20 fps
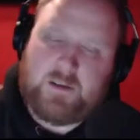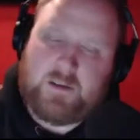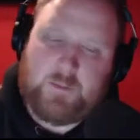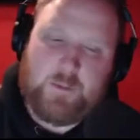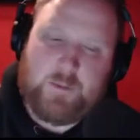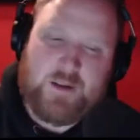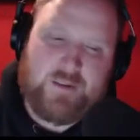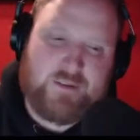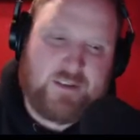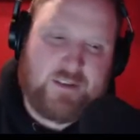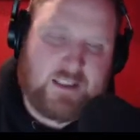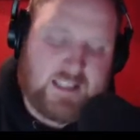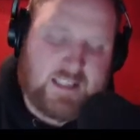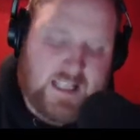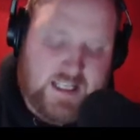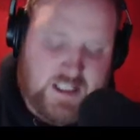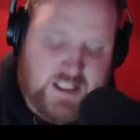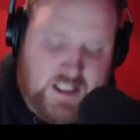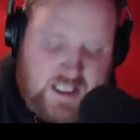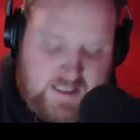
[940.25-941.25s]
we feel
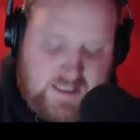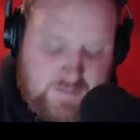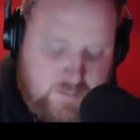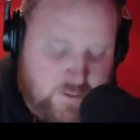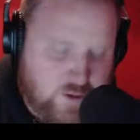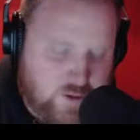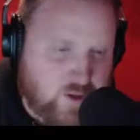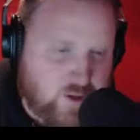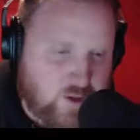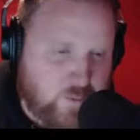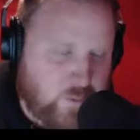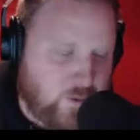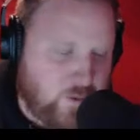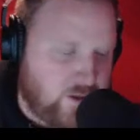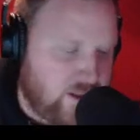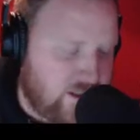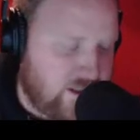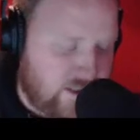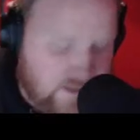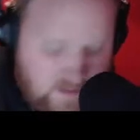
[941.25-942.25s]
like Jasper should have won
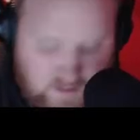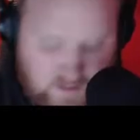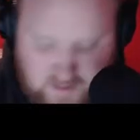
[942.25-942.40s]
this.